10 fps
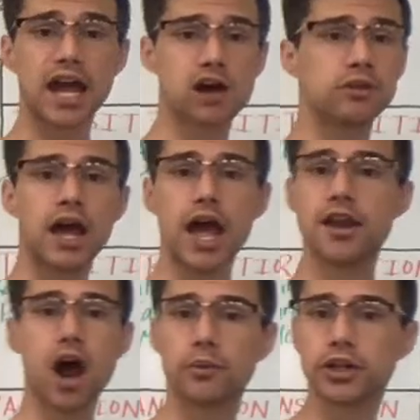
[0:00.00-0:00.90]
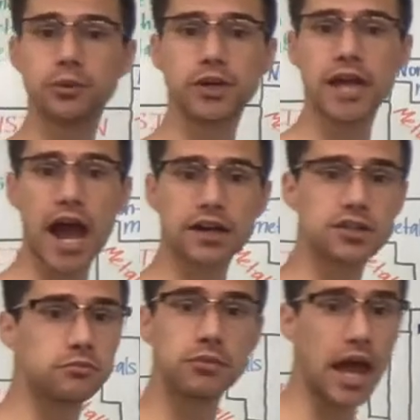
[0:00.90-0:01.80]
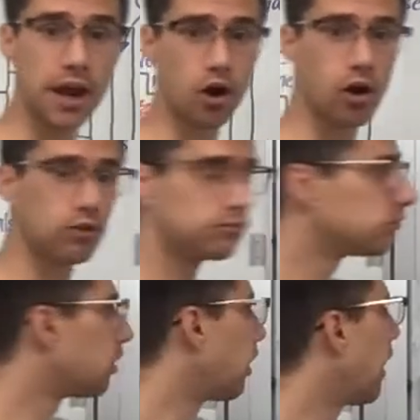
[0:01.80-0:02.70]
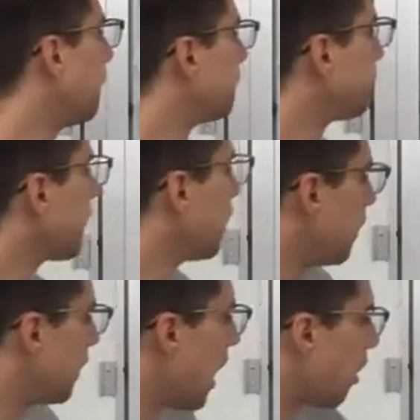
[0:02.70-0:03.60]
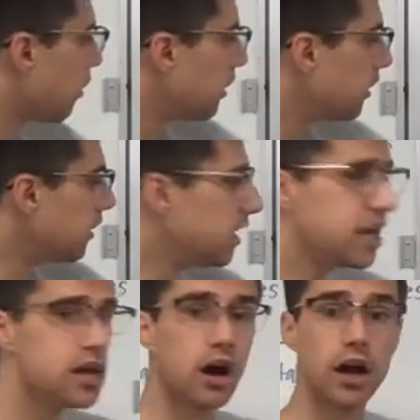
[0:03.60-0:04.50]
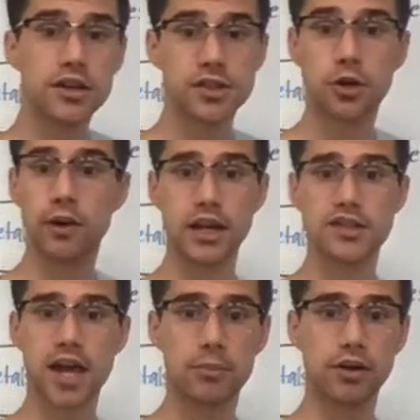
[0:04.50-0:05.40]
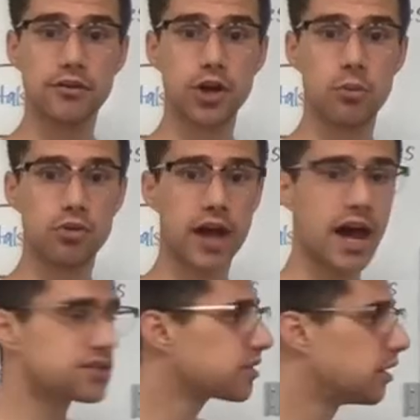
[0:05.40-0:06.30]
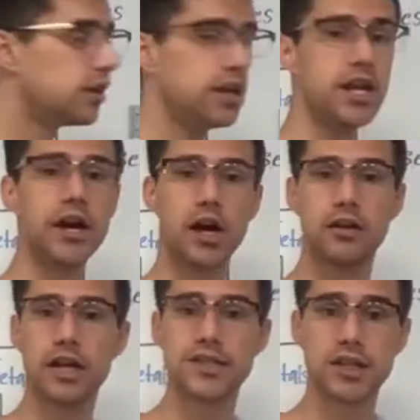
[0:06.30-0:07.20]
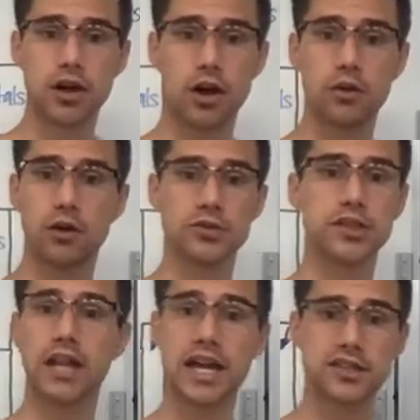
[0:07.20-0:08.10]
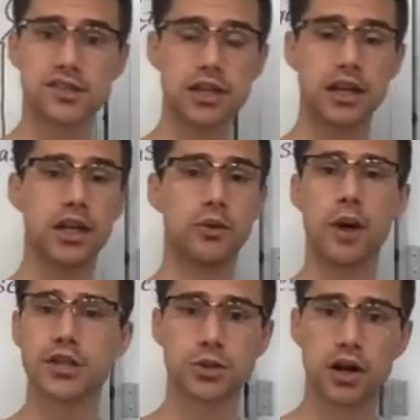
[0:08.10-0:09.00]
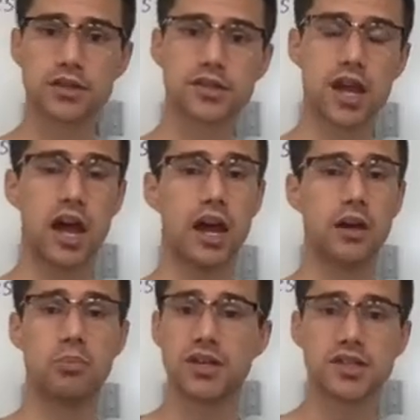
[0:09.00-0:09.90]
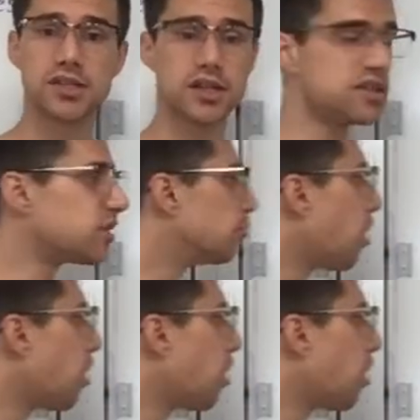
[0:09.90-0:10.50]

out and not really react at all right? Now, neon is a great example of a noble gas. Neon is in all those lights in restaurants and businesses and